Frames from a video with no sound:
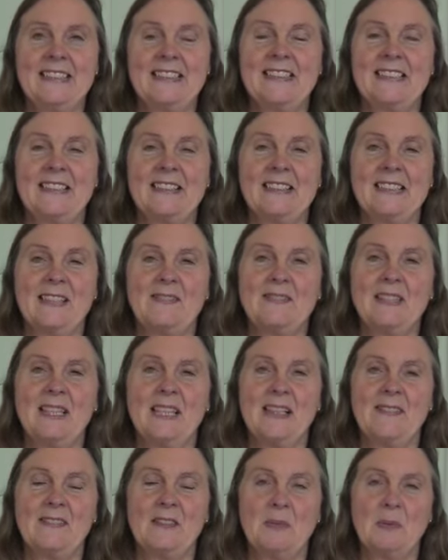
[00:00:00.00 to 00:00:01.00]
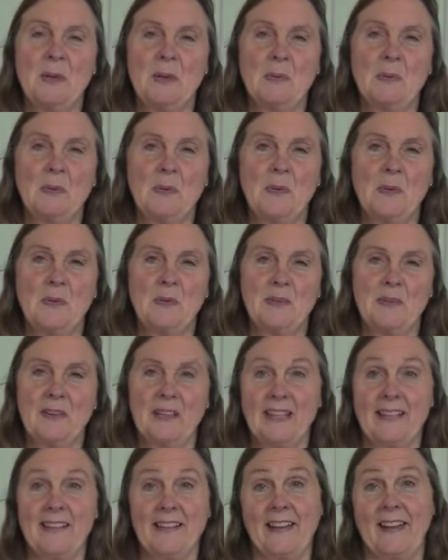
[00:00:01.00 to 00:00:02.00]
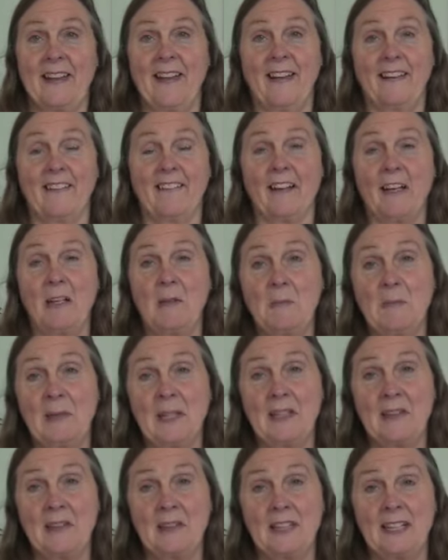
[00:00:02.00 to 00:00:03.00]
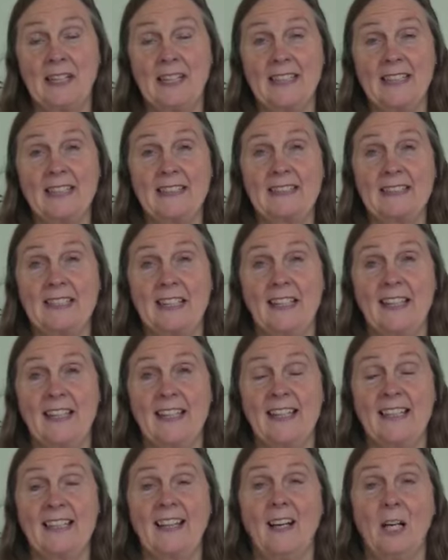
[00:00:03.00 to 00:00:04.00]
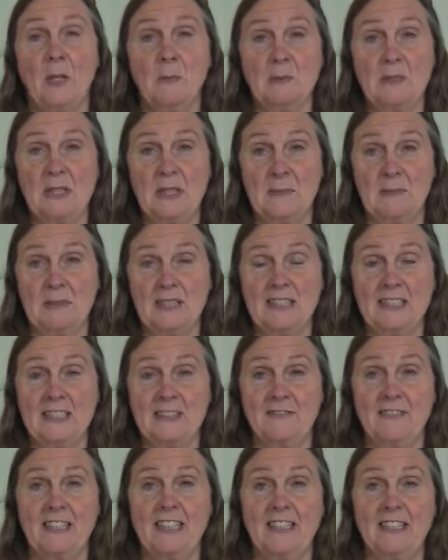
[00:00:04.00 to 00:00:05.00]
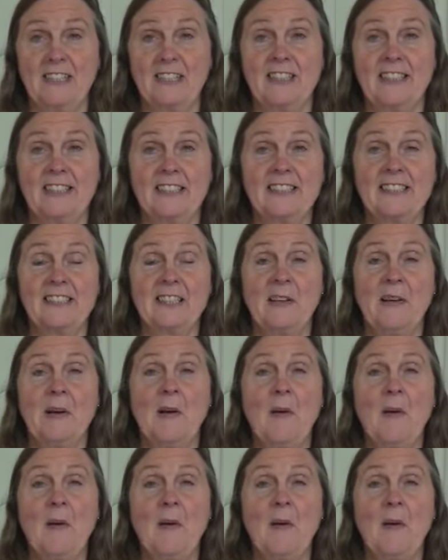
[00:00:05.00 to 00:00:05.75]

So sometimes people think they're great big things like hypodermic syringes,